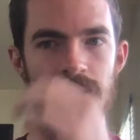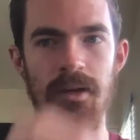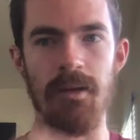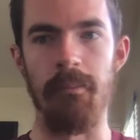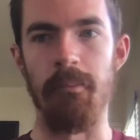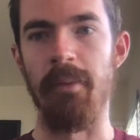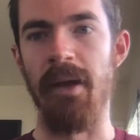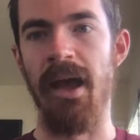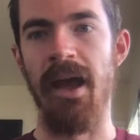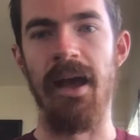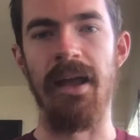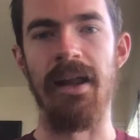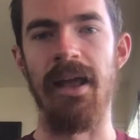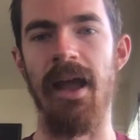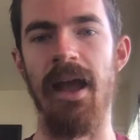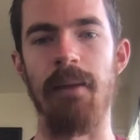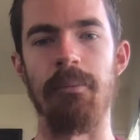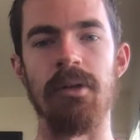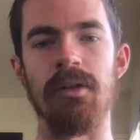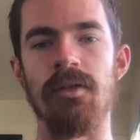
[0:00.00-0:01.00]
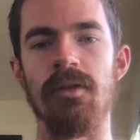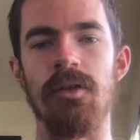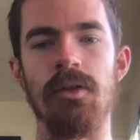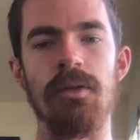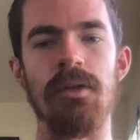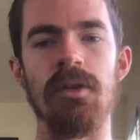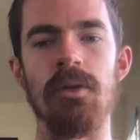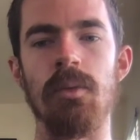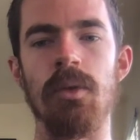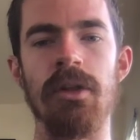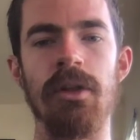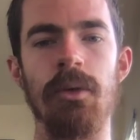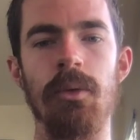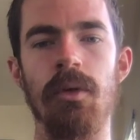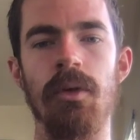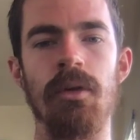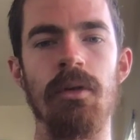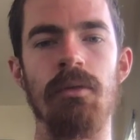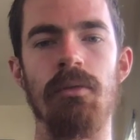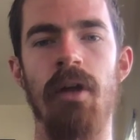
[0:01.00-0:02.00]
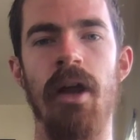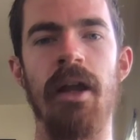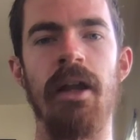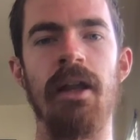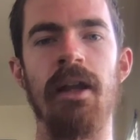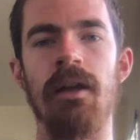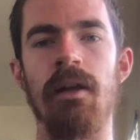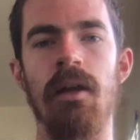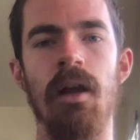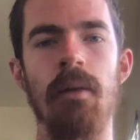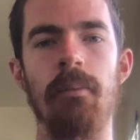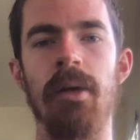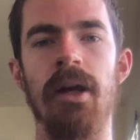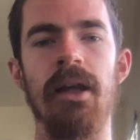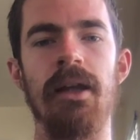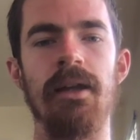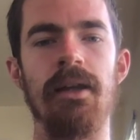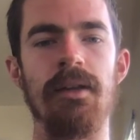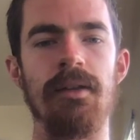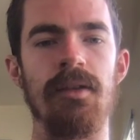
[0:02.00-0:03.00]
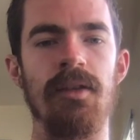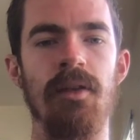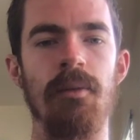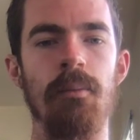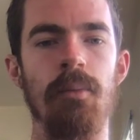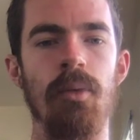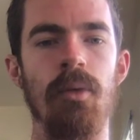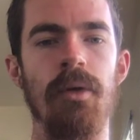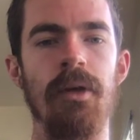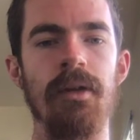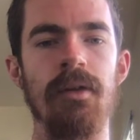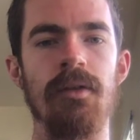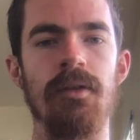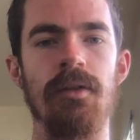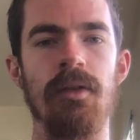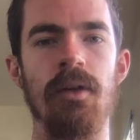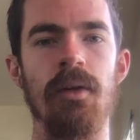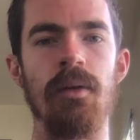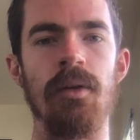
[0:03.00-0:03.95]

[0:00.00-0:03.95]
bad happened to you when you were riding a bike at some point. So